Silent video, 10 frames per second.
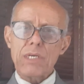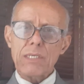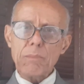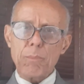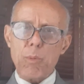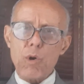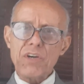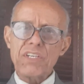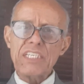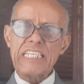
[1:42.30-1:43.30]

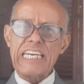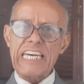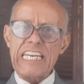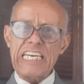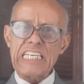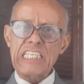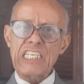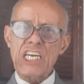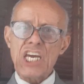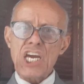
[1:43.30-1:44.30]
important it is
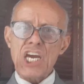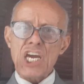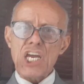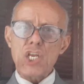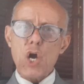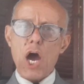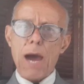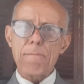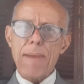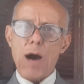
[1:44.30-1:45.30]
in your
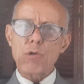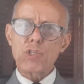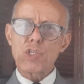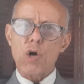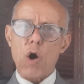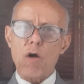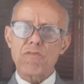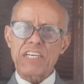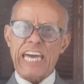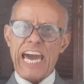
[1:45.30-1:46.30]
amounts
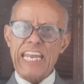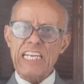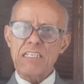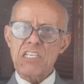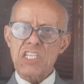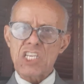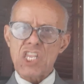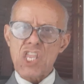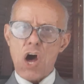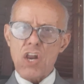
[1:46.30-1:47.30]
of getting the
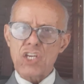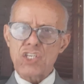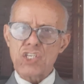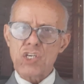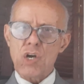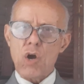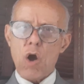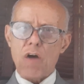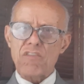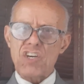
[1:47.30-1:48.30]
knowledge
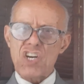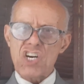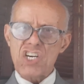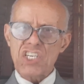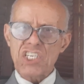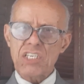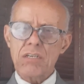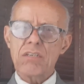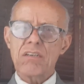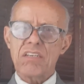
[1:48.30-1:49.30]
of learning
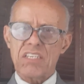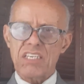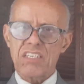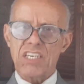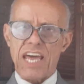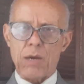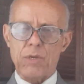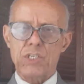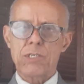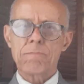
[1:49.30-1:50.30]
this
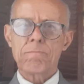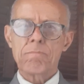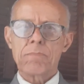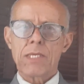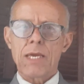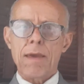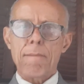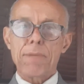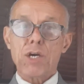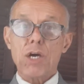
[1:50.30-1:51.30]
language.
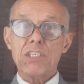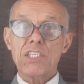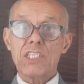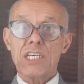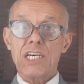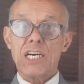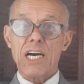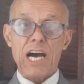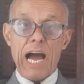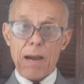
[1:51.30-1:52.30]
Because
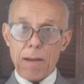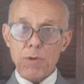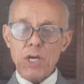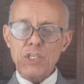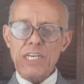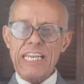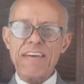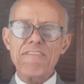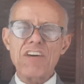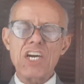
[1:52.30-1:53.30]
I'm going to
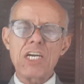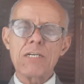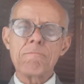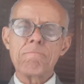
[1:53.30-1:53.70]
leave here